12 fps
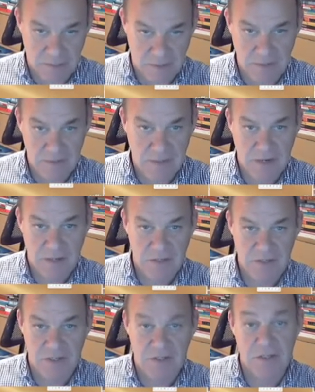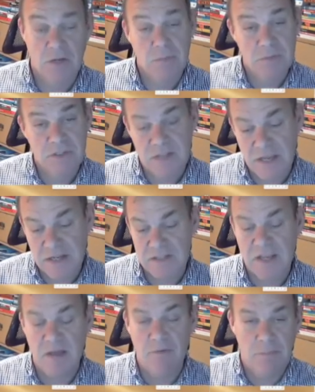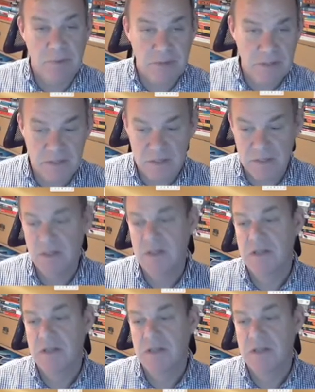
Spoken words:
in the NHS. So the mistakes get repeated